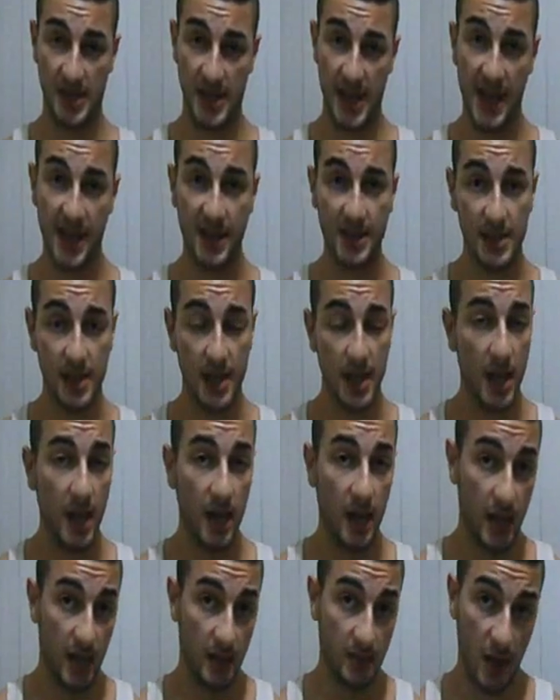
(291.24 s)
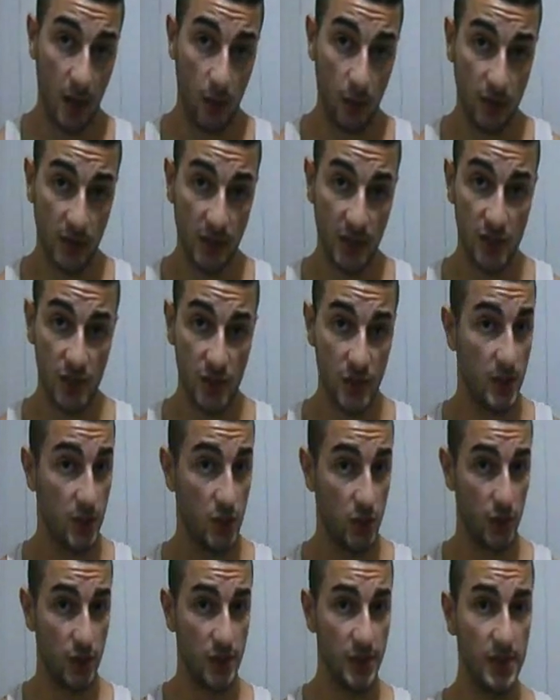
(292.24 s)
dad in my old country,
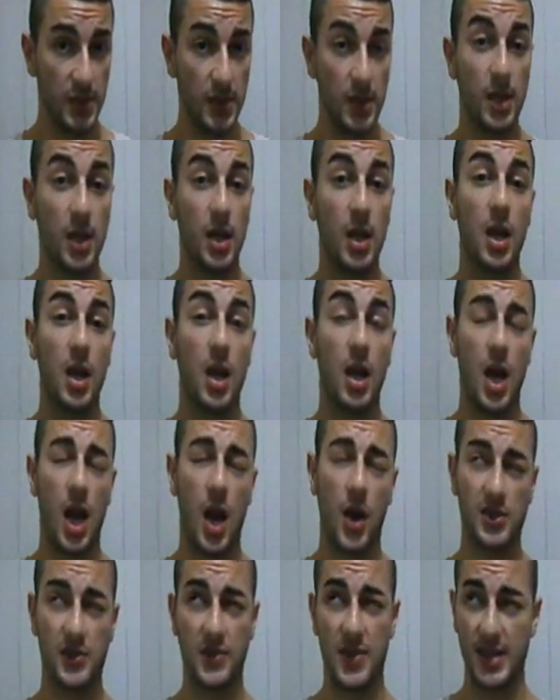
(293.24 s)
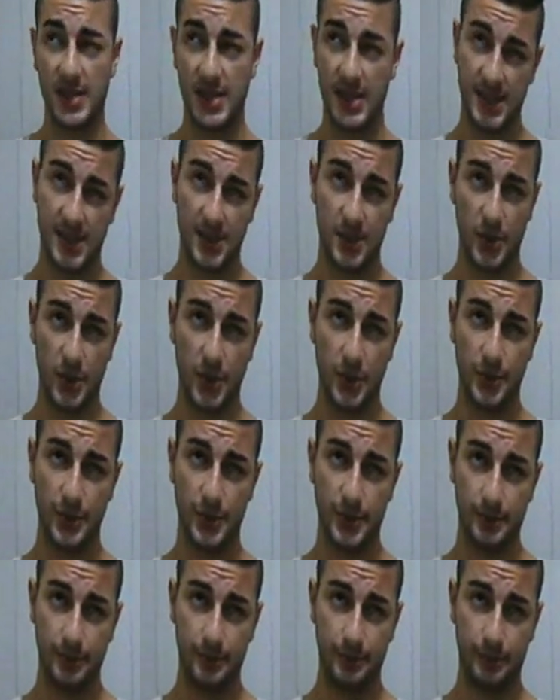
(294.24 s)
Jordan. I was around 6 years old.
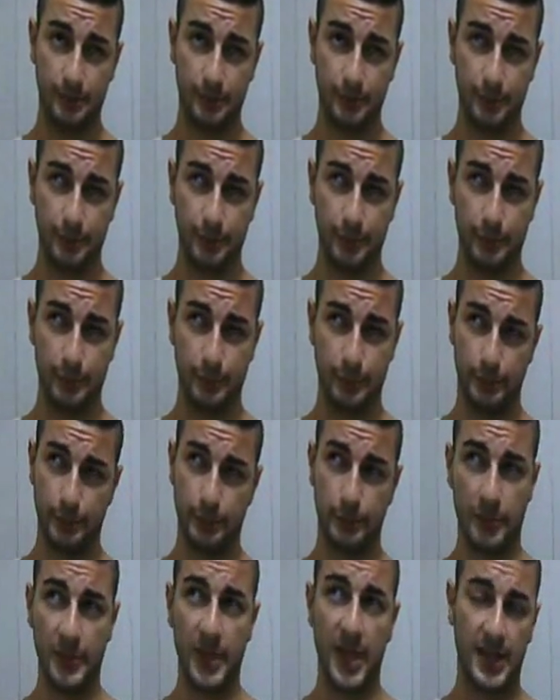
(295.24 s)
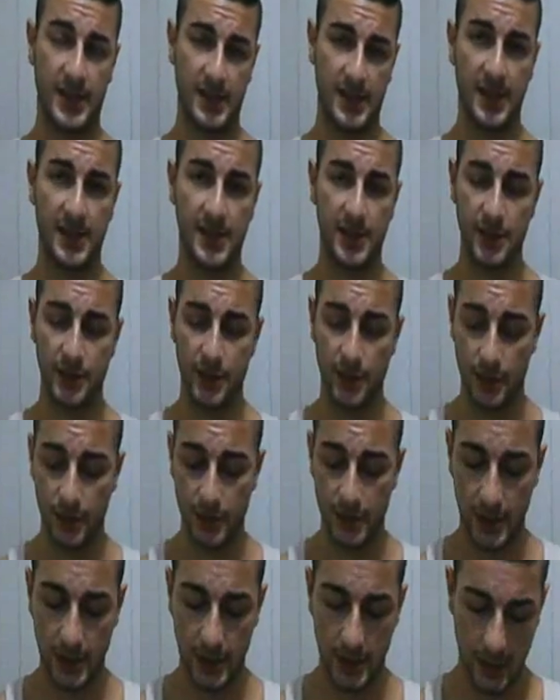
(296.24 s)
Yeah, 6 years old.
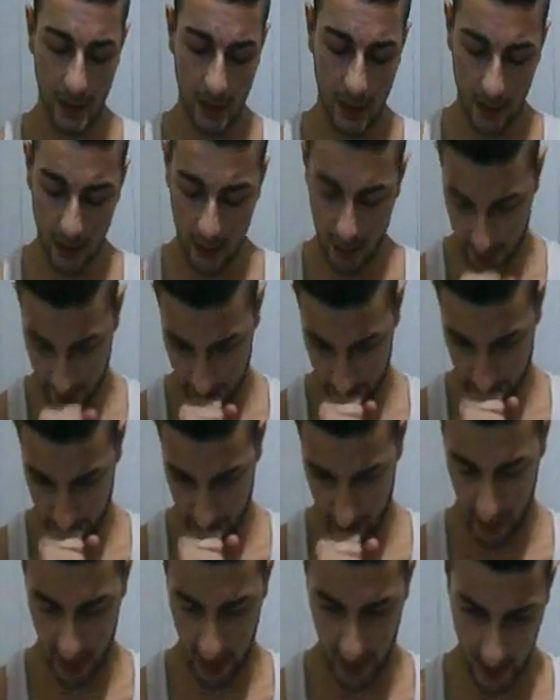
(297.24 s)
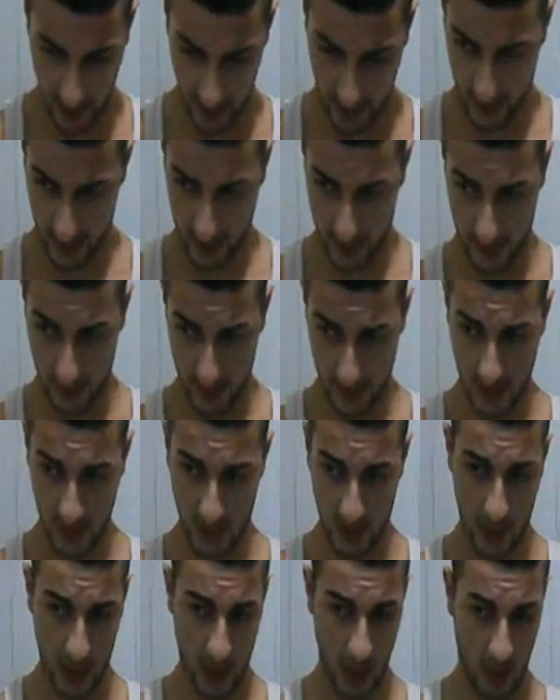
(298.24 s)
And
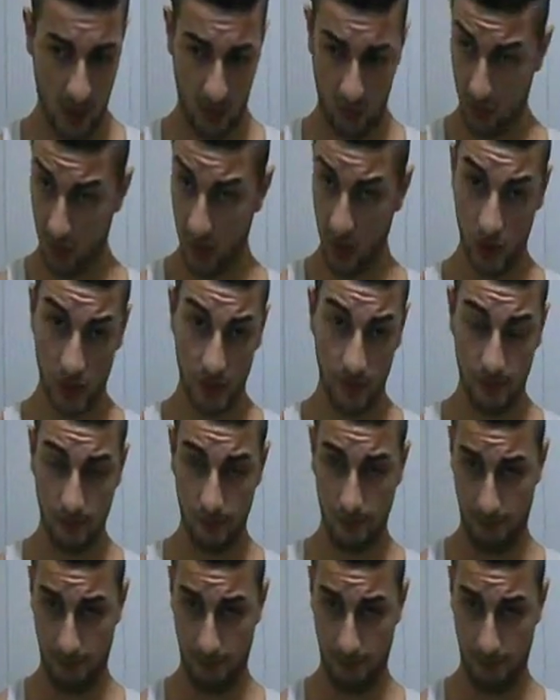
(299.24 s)
watch it.